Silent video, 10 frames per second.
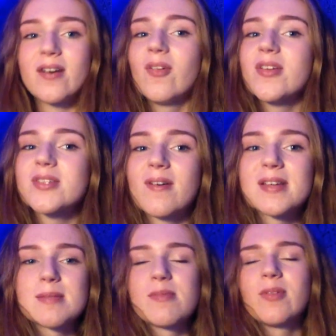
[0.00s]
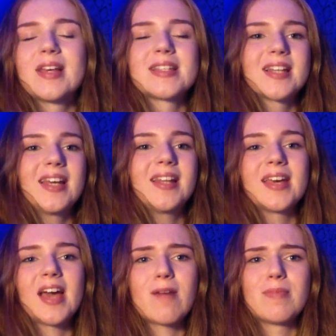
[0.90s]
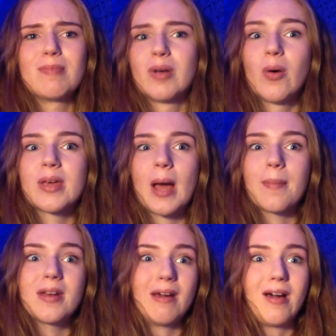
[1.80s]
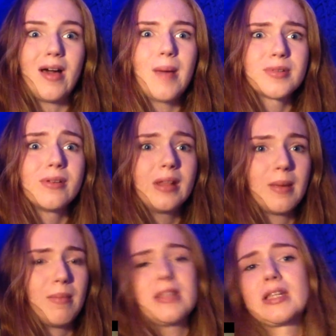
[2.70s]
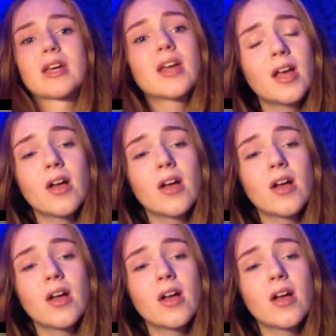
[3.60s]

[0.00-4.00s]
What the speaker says: All the songs he's been releasing lately have been blowing up and are absolutely amazing.